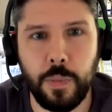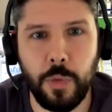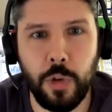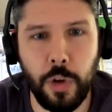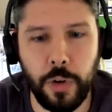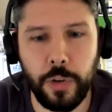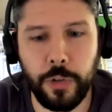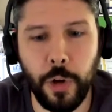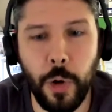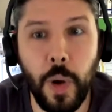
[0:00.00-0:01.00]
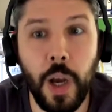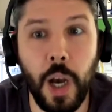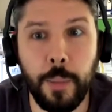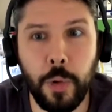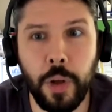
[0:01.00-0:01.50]
Sure. So
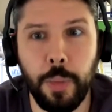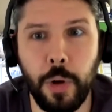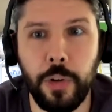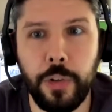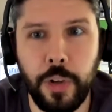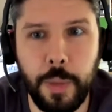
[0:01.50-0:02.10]
I'm Cornel Boelens.